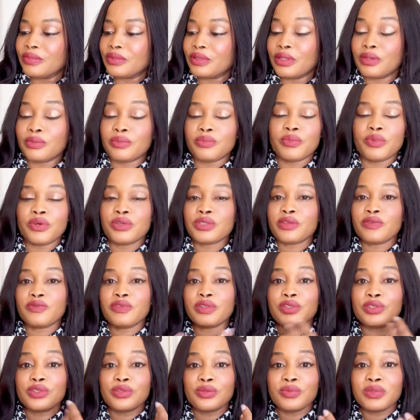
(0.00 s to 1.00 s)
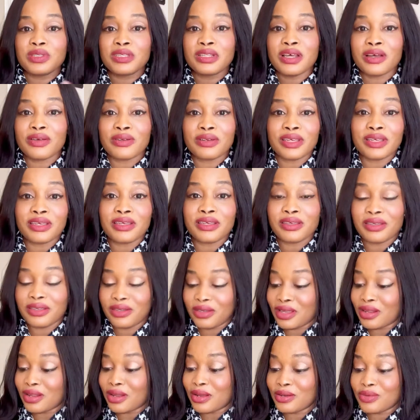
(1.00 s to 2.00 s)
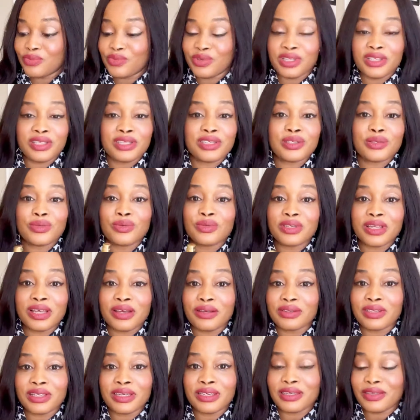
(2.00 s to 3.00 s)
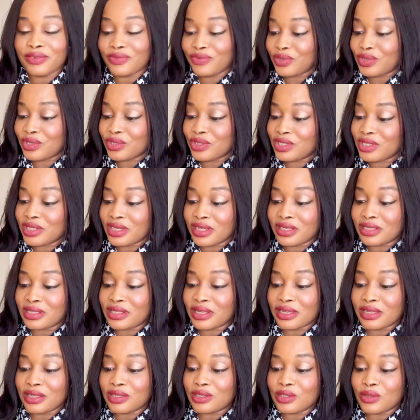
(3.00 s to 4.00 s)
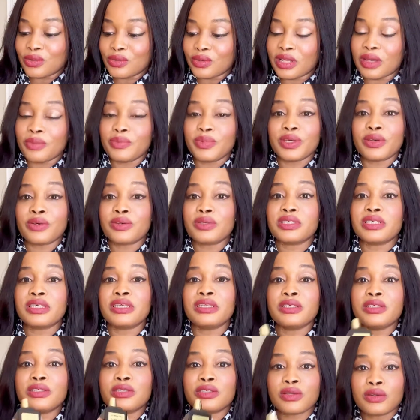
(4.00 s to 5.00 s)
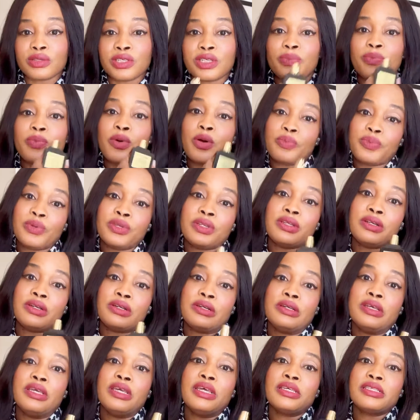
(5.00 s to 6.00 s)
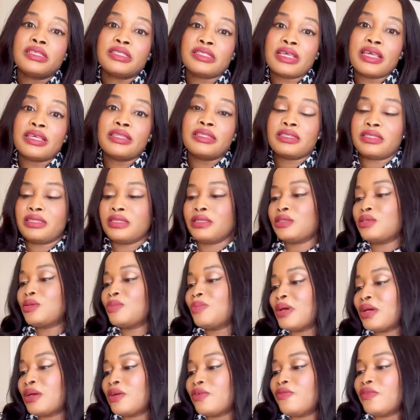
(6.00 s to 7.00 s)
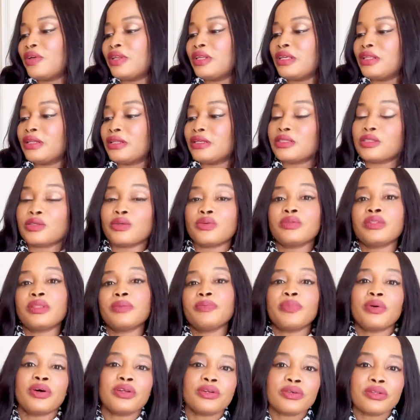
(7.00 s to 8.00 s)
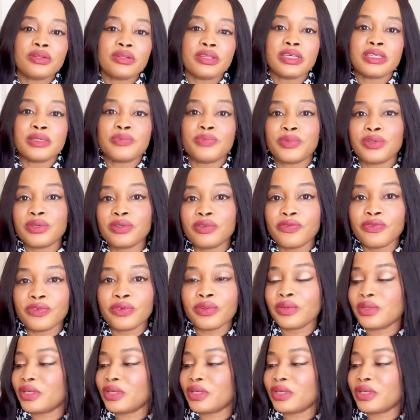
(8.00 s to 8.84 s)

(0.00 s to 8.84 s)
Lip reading: Most of the dupes now like are really sold out. Like if you just check, it's like it's sold out because it is such a popular scent, this tobacco vanilla. So the bottle is beautiful.